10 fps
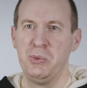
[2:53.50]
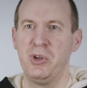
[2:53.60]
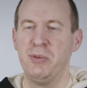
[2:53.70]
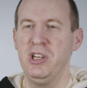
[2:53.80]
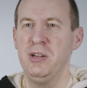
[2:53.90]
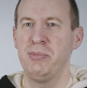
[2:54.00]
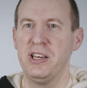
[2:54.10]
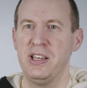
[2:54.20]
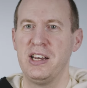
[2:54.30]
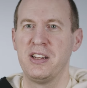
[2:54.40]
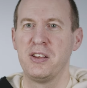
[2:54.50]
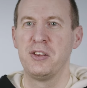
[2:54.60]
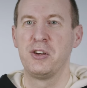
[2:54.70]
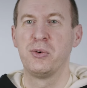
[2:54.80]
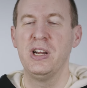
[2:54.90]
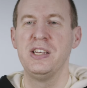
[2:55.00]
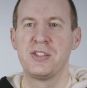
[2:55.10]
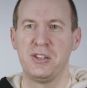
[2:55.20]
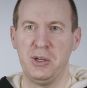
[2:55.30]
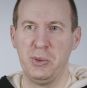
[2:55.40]
We mean by that the
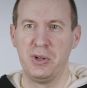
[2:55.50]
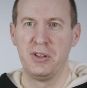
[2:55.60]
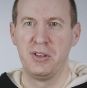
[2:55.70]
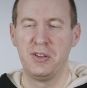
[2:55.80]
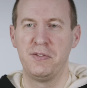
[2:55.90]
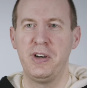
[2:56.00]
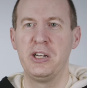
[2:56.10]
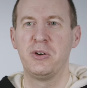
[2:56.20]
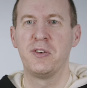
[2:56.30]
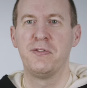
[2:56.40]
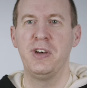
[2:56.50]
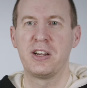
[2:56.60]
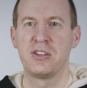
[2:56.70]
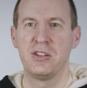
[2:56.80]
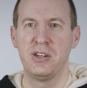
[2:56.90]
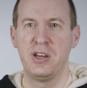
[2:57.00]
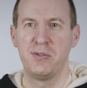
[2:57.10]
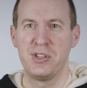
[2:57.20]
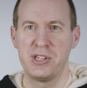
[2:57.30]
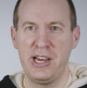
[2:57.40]
grace alone, the final effect
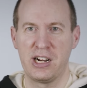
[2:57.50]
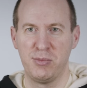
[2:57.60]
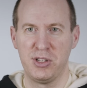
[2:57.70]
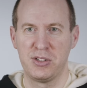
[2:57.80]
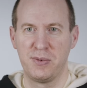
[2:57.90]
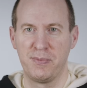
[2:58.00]
of the sacrament.